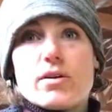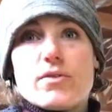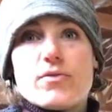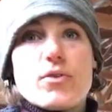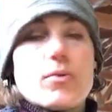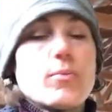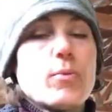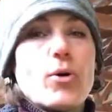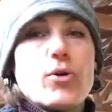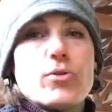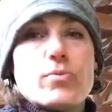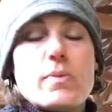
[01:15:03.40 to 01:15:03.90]
for
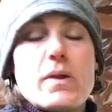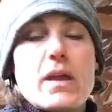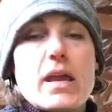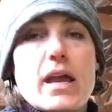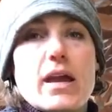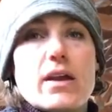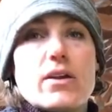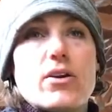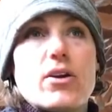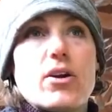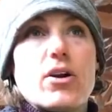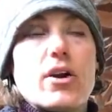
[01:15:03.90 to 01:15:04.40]
both me
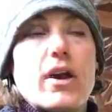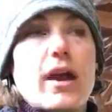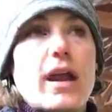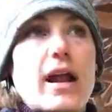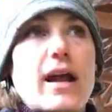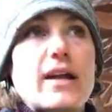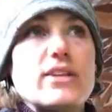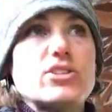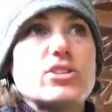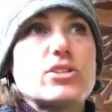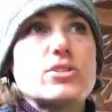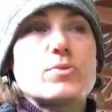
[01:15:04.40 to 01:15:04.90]
and her. And
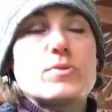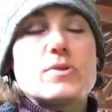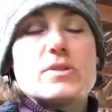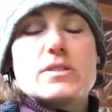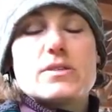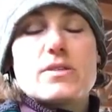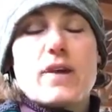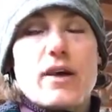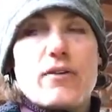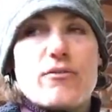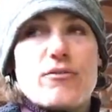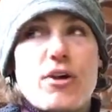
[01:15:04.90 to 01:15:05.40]
I
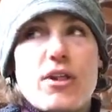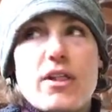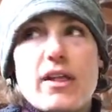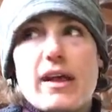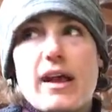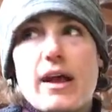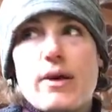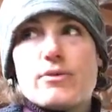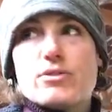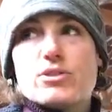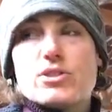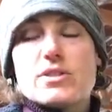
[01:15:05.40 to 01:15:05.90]
felt like
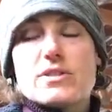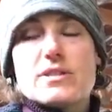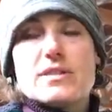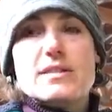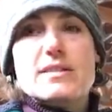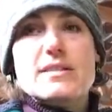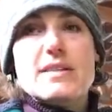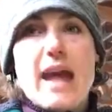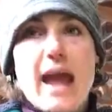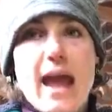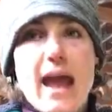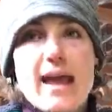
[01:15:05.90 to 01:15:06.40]
I was just
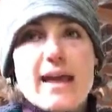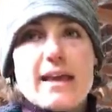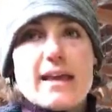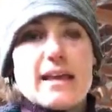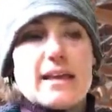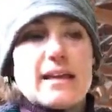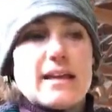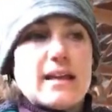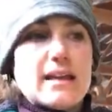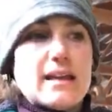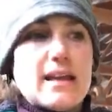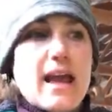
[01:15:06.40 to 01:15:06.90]

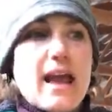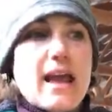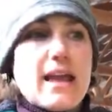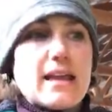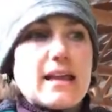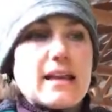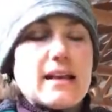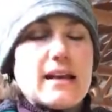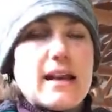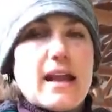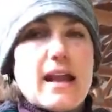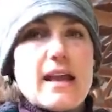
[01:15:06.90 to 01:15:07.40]
nagging and
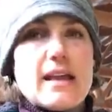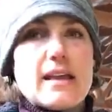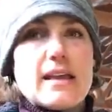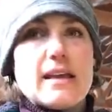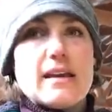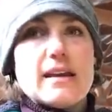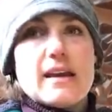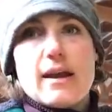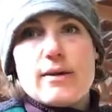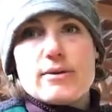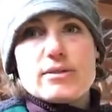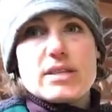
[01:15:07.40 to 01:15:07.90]
nagging and
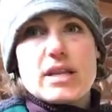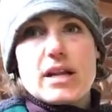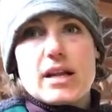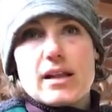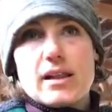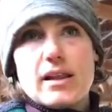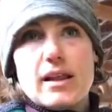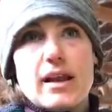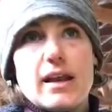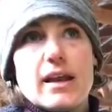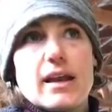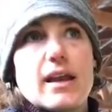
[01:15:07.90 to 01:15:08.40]
nagging. And I was at a
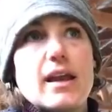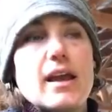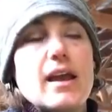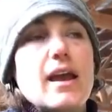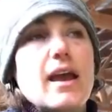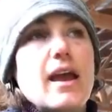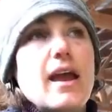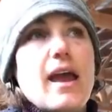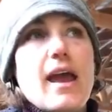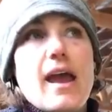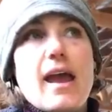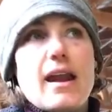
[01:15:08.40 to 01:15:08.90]
clinic
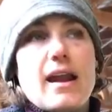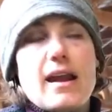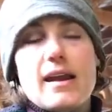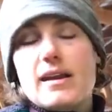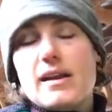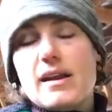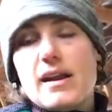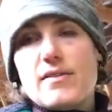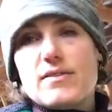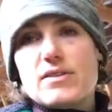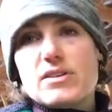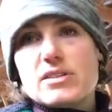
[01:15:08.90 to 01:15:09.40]
and I
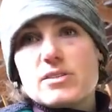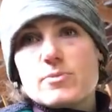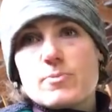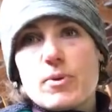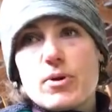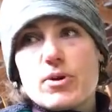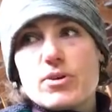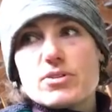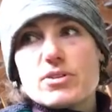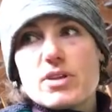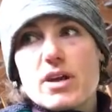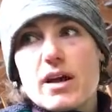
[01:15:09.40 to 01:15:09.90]
didn't have any
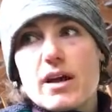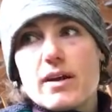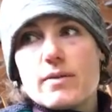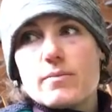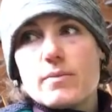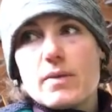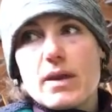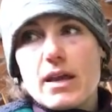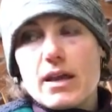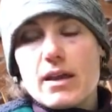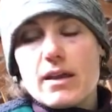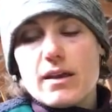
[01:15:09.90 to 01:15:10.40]
spurs on
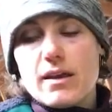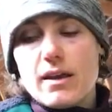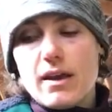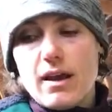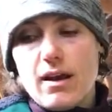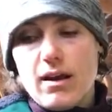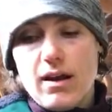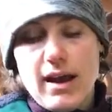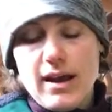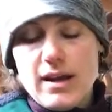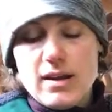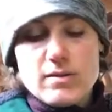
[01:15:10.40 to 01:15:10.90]
me,
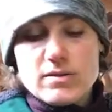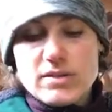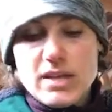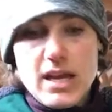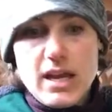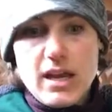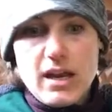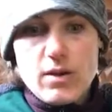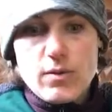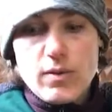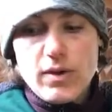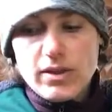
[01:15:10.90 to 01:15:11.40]
and I didn't
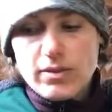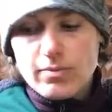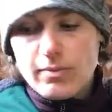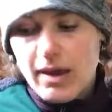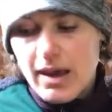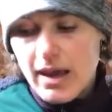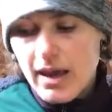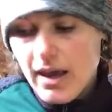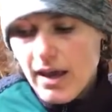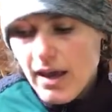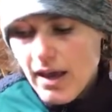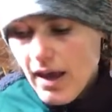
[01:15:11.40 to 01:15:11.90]
take any with
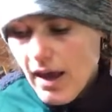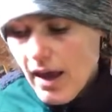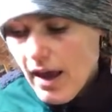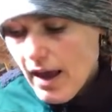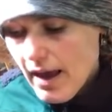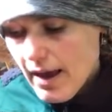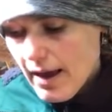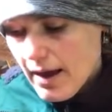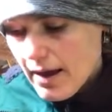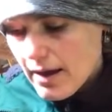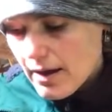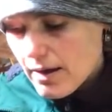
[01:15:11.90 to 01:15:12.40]
me.
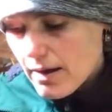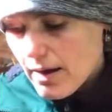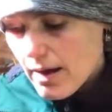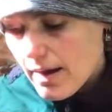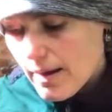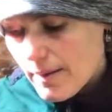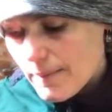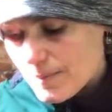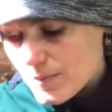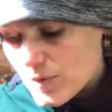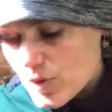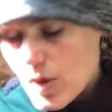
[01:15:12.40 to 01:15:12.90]
And
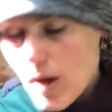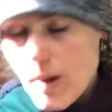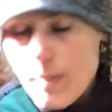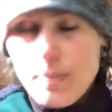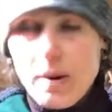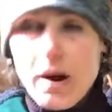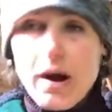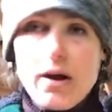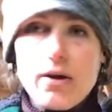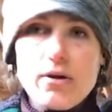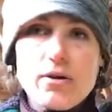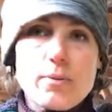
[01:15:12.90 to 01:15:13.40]
so I
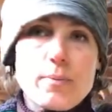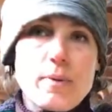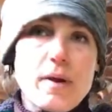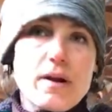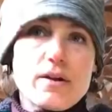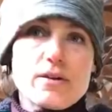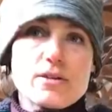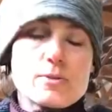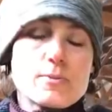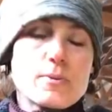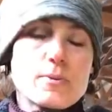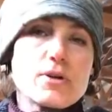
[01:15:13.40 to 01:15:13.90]
borrowed a
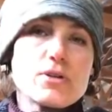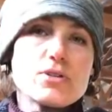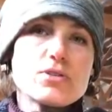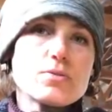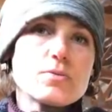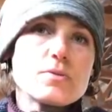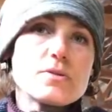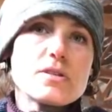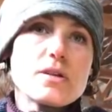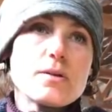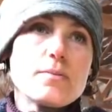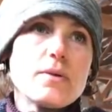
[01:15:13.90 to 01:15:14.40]
pair of spurs
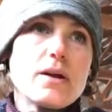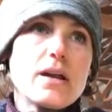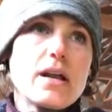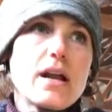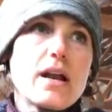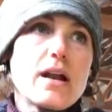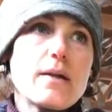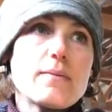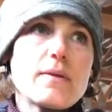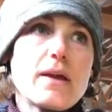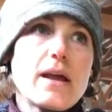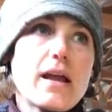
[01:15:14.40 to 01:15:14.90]
from somebody,
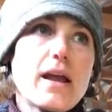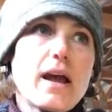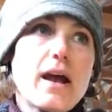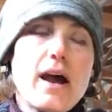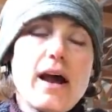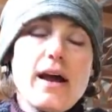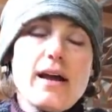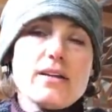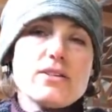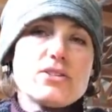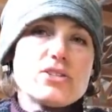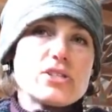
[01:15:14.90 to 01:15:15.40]
and I'm like,
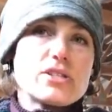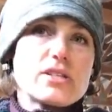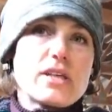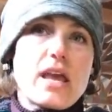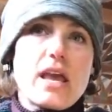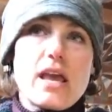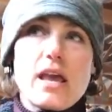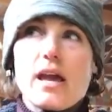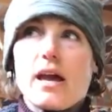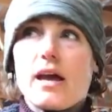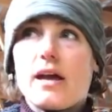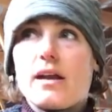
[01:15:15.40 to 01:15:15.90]
I just
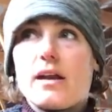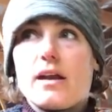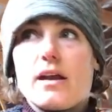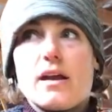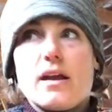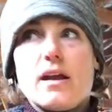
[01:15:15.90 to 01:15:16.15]
can't,